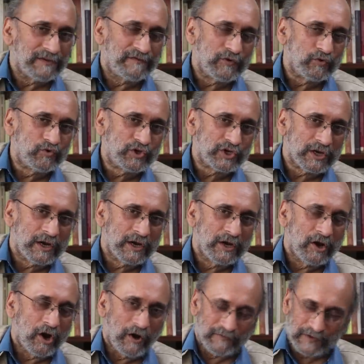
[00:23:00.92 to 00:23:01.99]
the future
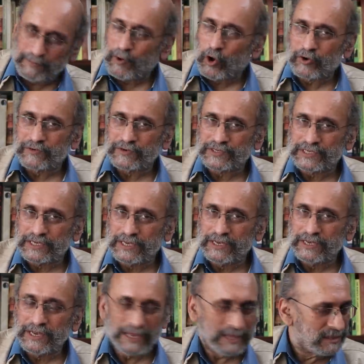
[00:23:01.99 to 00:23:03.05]
of democracy
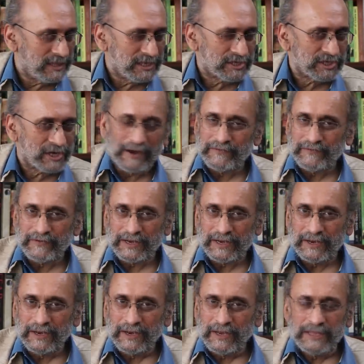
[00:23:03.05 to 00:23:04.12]
in this country.
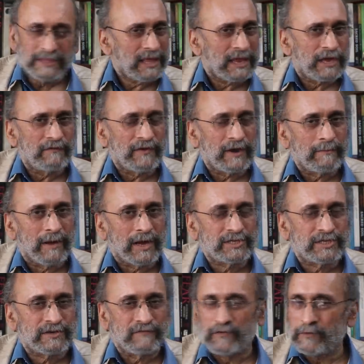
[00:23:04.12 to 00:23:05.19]
Thank you very
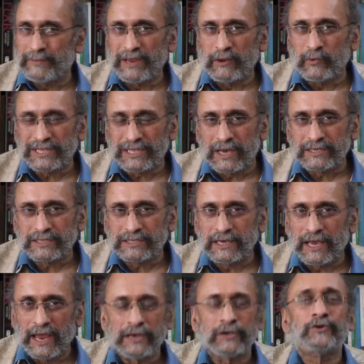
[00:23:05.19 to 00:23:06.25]
much for being with us
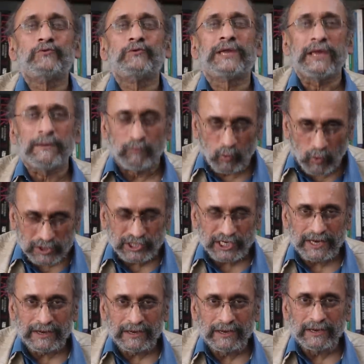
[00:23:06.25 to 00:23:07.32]
and do keep
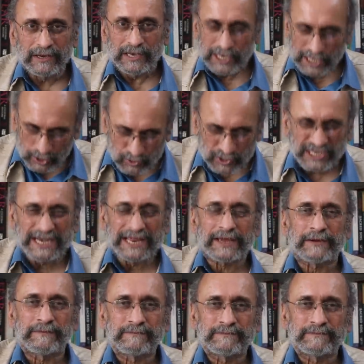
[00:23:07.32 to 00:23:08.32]
watching NewsClick.